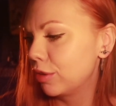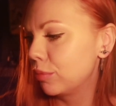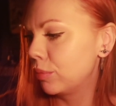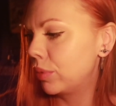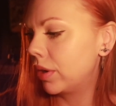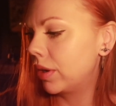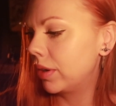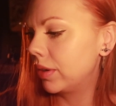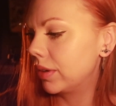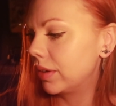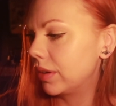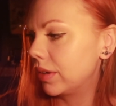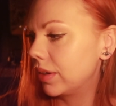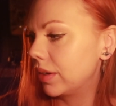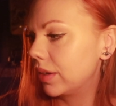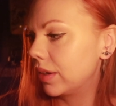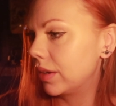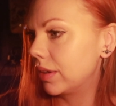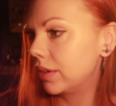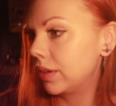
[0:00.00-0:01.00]
But,
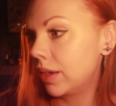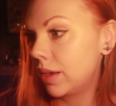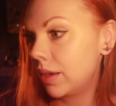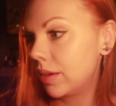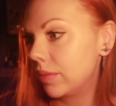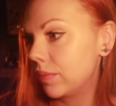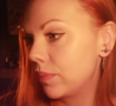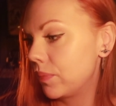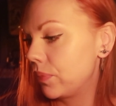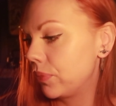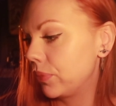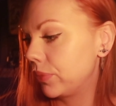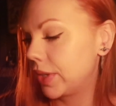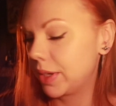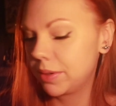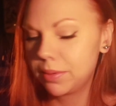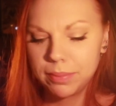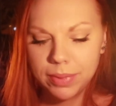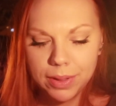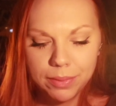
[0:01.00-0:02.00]
yeah.
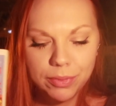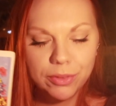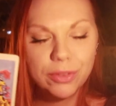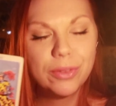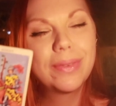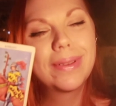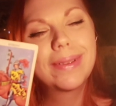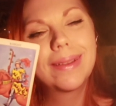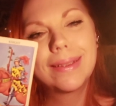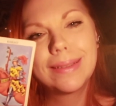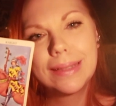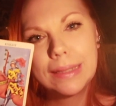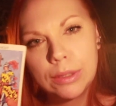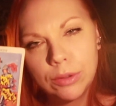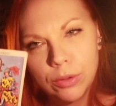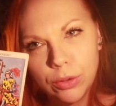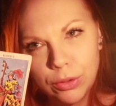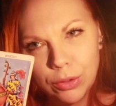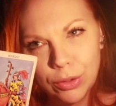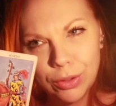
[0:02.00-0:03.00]
Maybe some of you guys
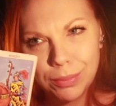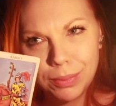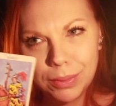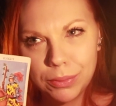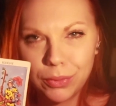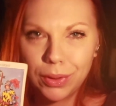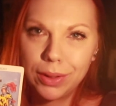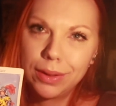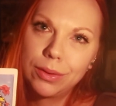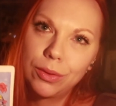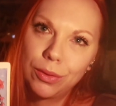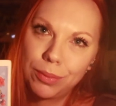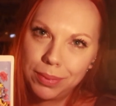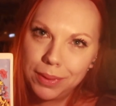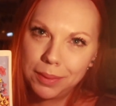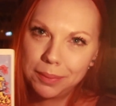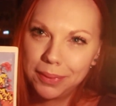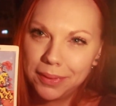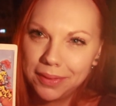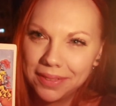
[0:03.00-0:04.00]
need to choose between two
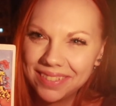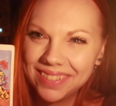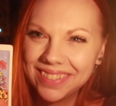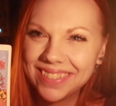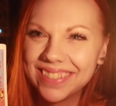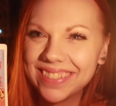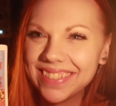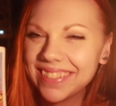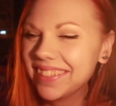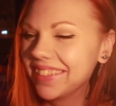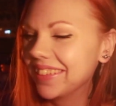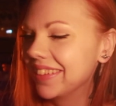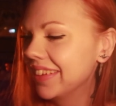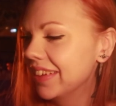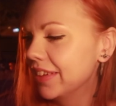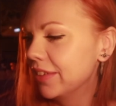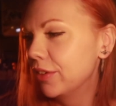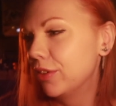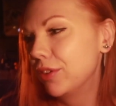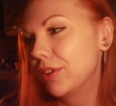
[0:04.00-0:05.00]
people.
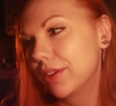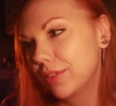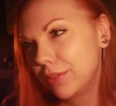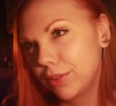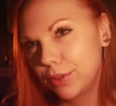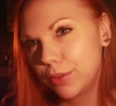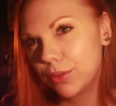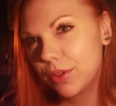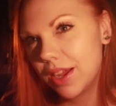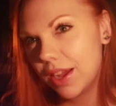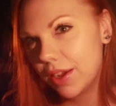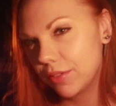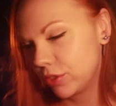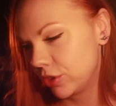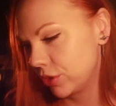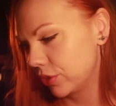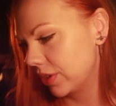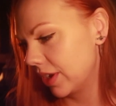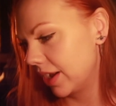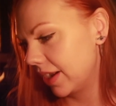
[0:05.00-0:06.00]
Because we do have
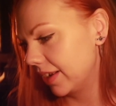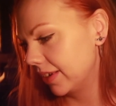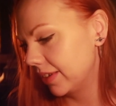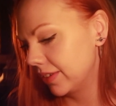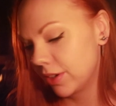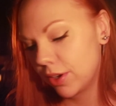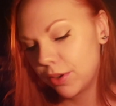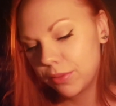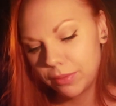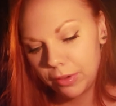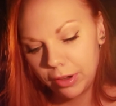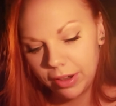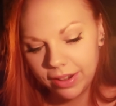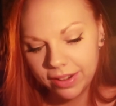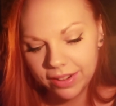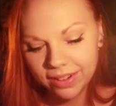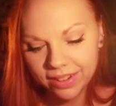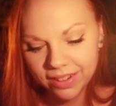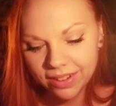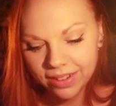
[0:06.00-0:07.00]
two knights, don't we?